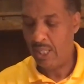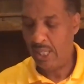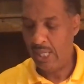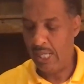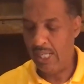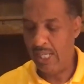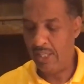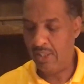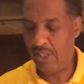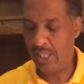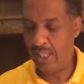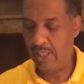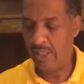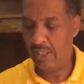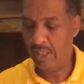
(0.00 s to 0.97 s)
And he
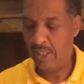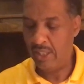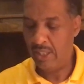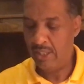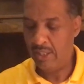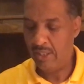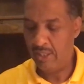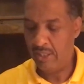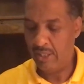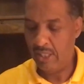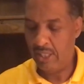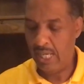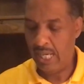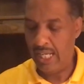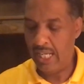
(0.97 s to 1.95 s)
says,
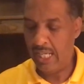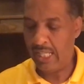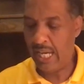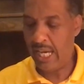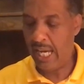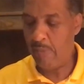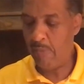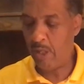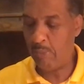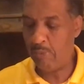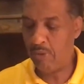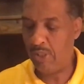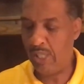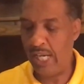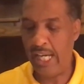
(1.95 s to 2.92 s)
and he came
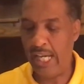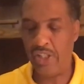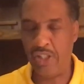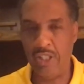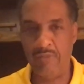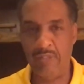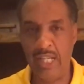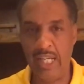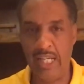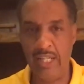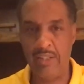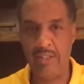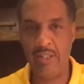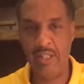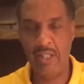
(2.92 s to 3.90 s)
up to the Ancient of
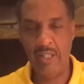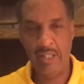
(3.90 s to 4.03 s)
Days.